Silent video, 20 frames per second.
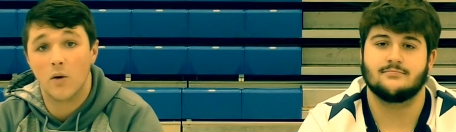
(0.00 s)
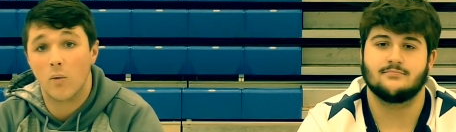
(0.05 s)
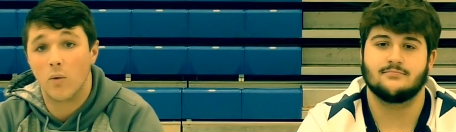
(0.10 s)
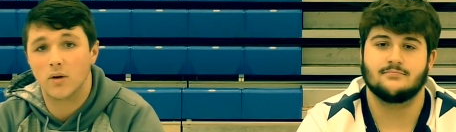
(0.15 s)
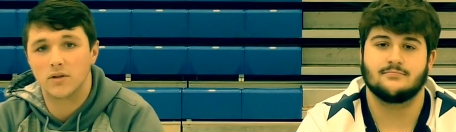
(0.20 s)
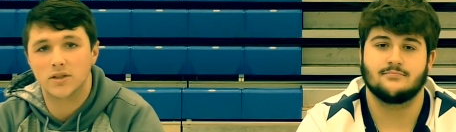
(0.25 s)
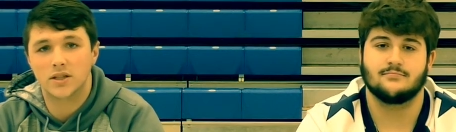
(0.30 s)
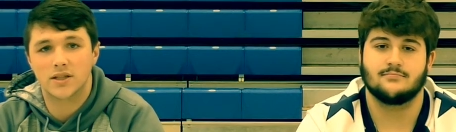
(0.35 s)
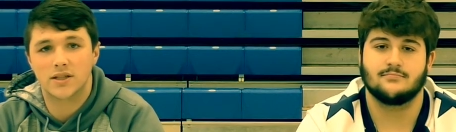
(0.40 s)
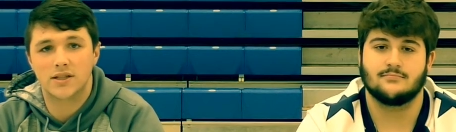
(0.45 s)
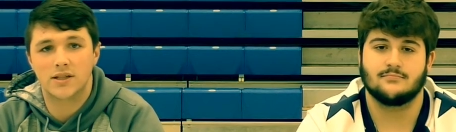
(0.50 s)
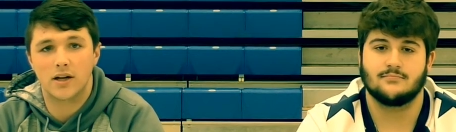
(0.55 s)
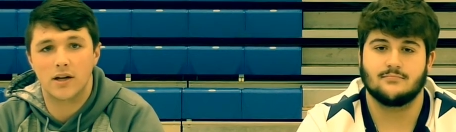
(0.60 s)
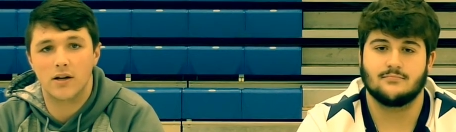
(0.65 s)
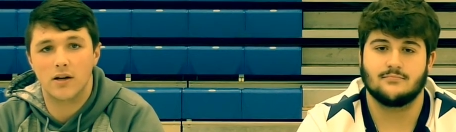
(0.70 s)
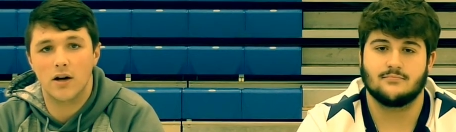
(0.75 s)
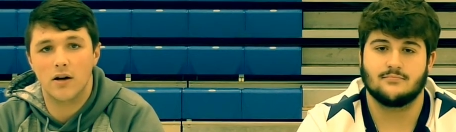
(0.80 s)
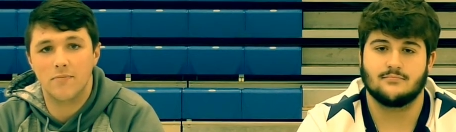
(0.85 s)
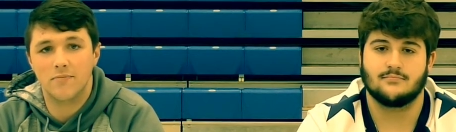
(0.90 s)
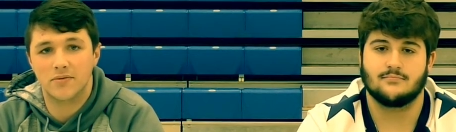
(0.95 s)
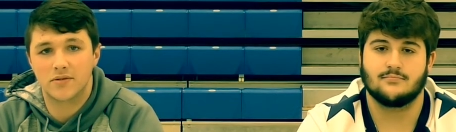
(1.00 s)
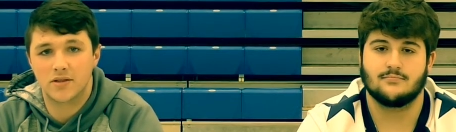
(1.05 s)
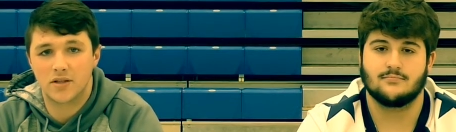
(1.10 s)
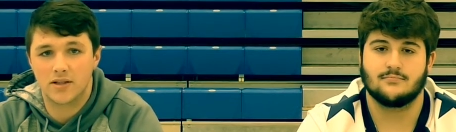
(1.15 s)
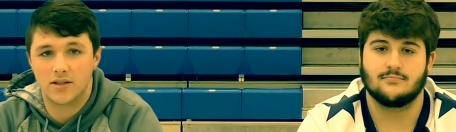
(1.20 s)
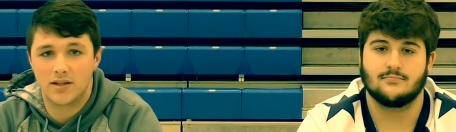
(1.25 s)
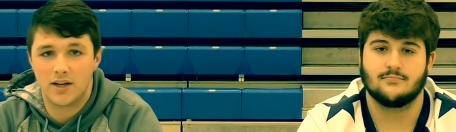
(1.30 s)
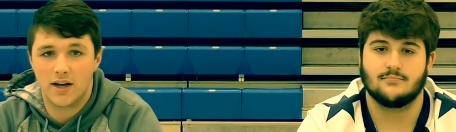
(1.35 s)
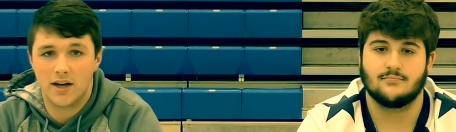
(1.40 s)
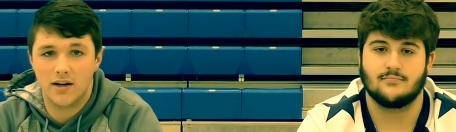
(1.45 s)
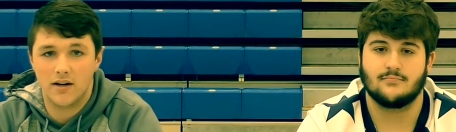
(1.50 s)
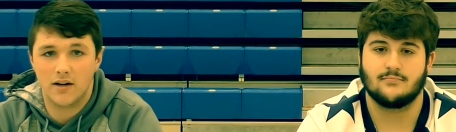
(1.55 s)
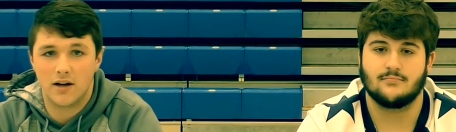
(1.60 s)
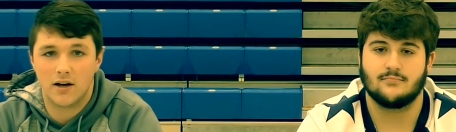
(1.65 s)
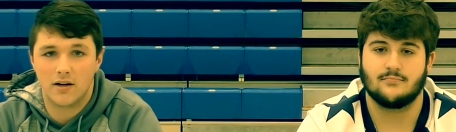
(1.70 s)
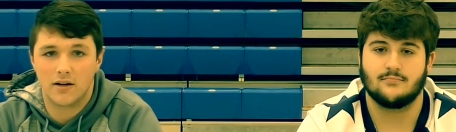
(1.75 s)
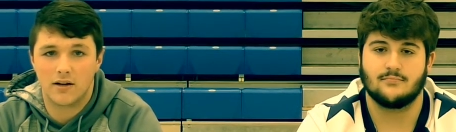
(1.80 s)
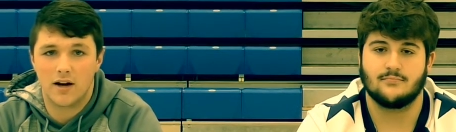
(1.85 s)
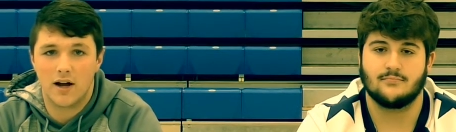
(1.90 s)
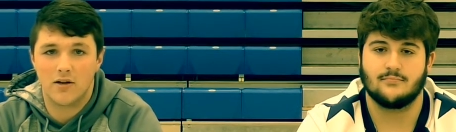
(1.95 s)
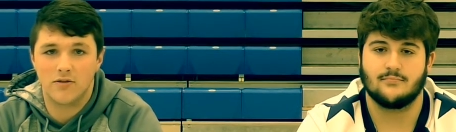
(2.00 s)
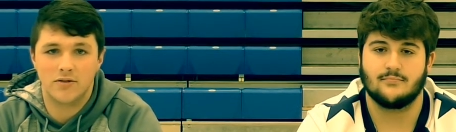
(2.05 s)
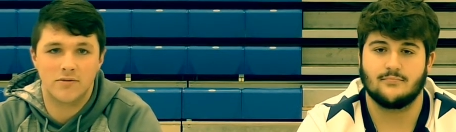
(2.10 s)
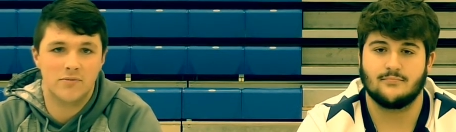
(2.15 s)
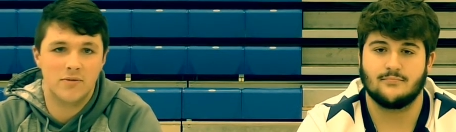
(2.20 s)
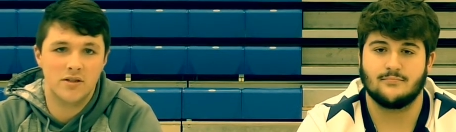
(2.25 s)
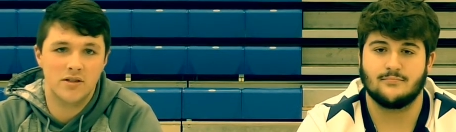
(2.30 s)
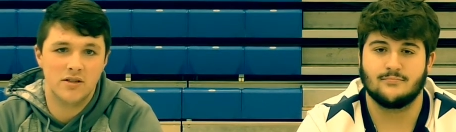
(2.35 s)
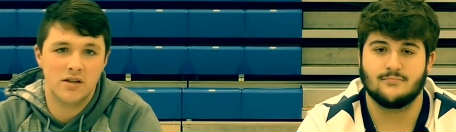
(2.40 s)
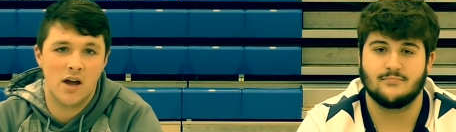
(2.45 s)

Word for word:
Speaker 1: Want to stay up to date on announcements?